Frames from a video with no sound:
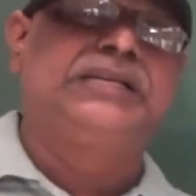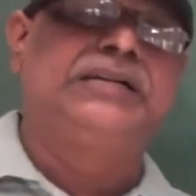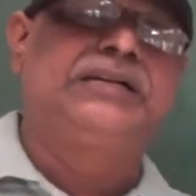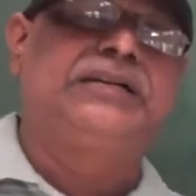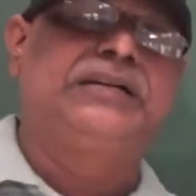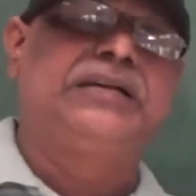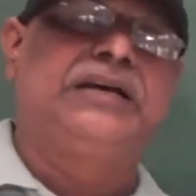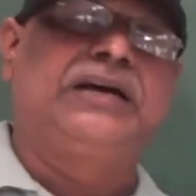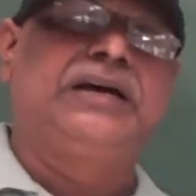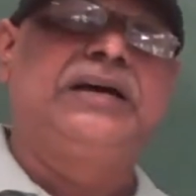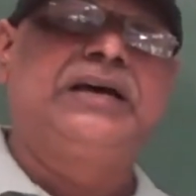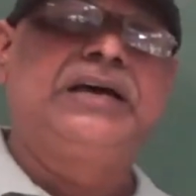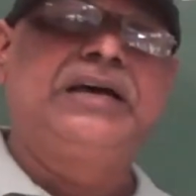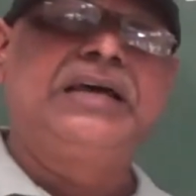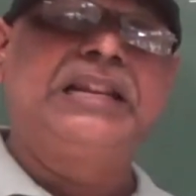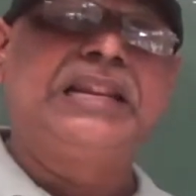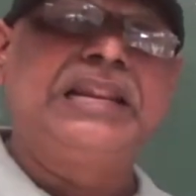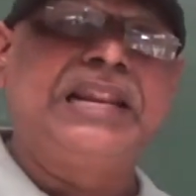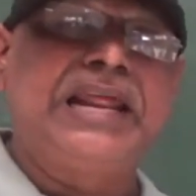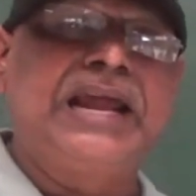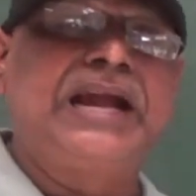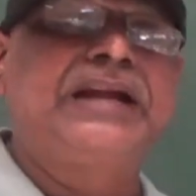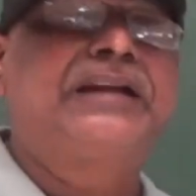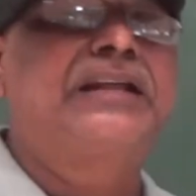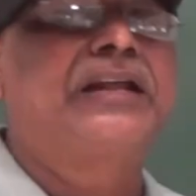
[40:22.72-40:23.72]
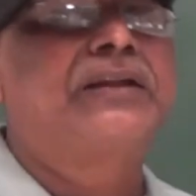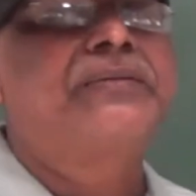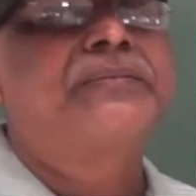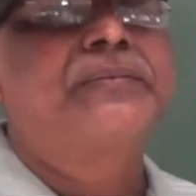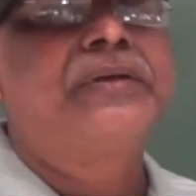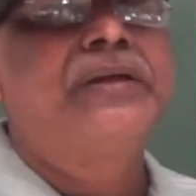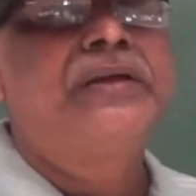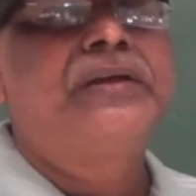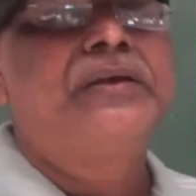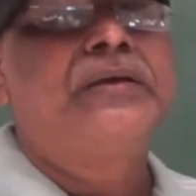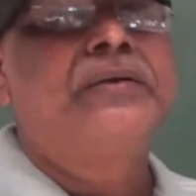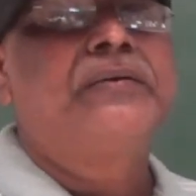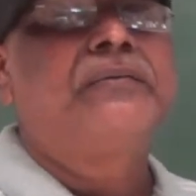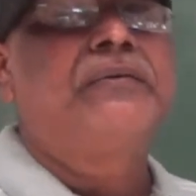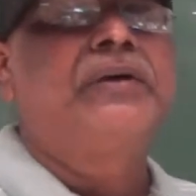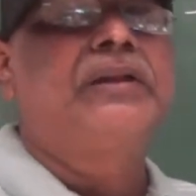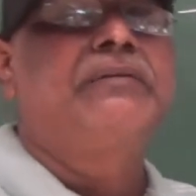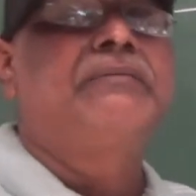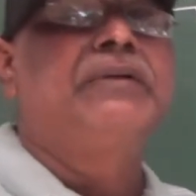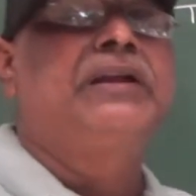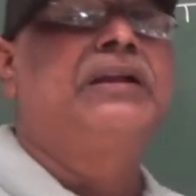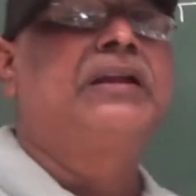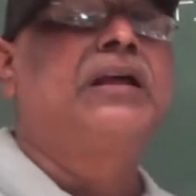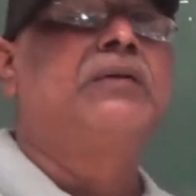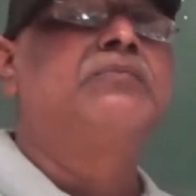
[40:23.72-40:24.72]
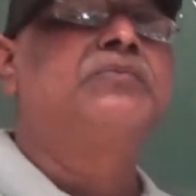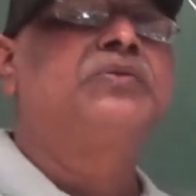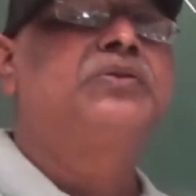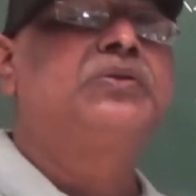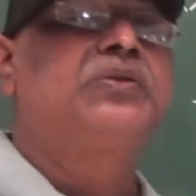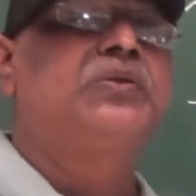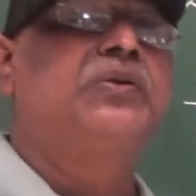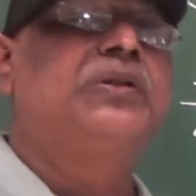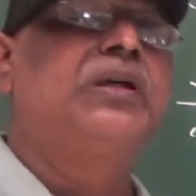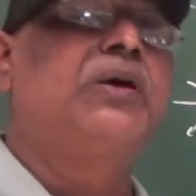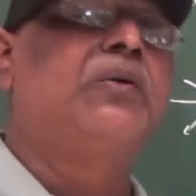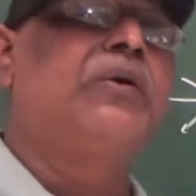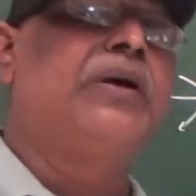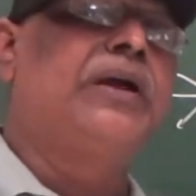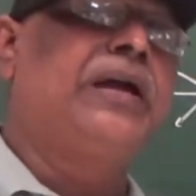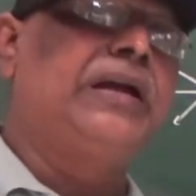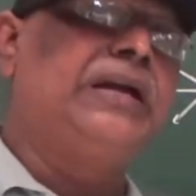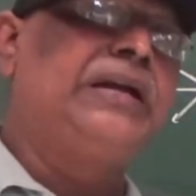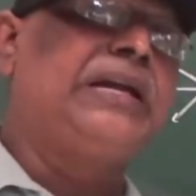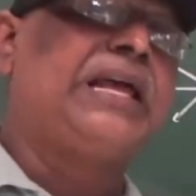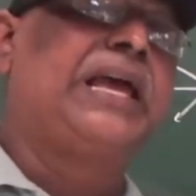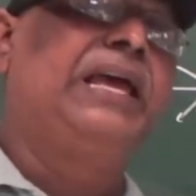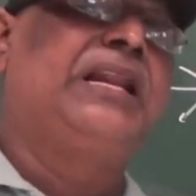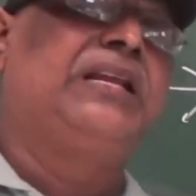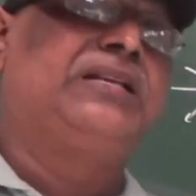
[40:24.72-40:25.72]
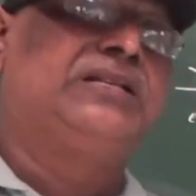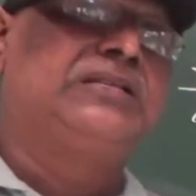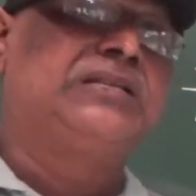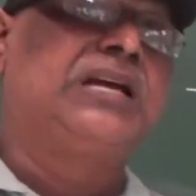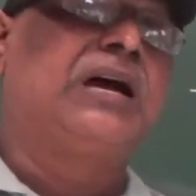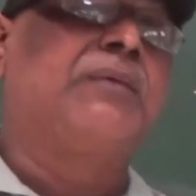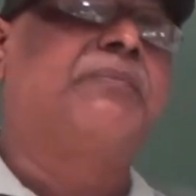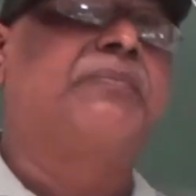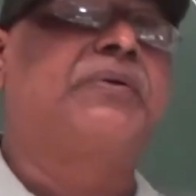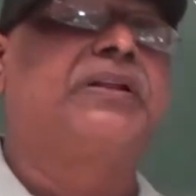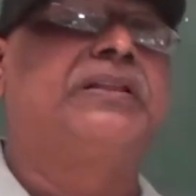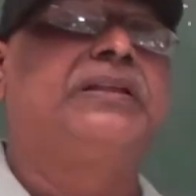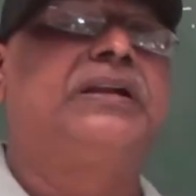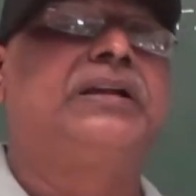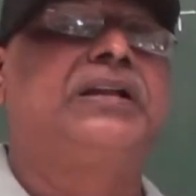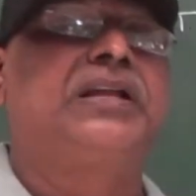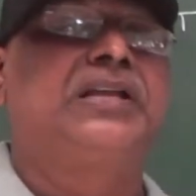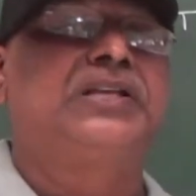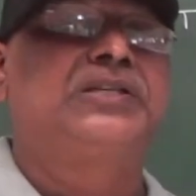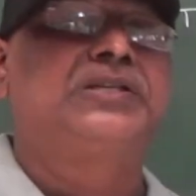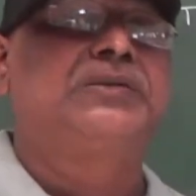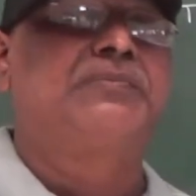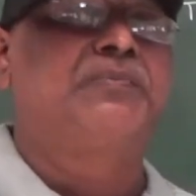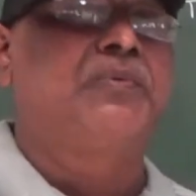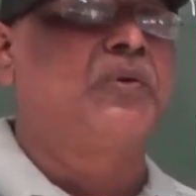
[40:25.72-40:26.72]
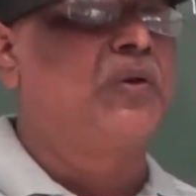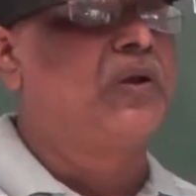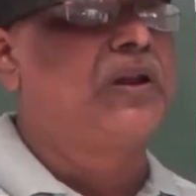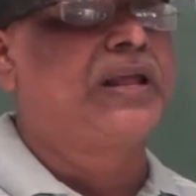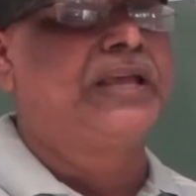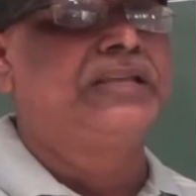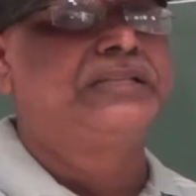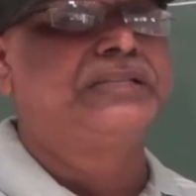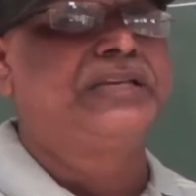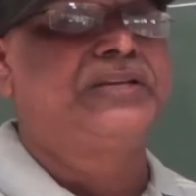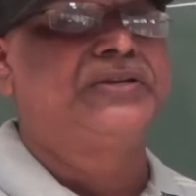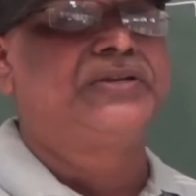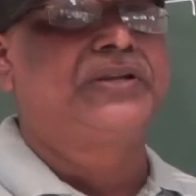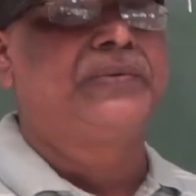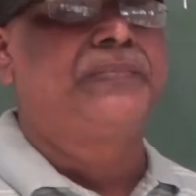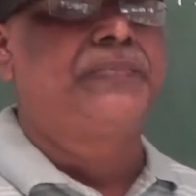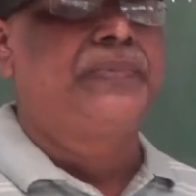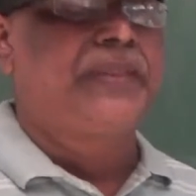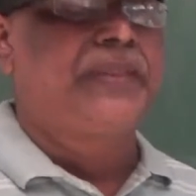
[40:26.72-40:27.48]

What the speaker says: it later when it comes to the entire chapter, that is polarization,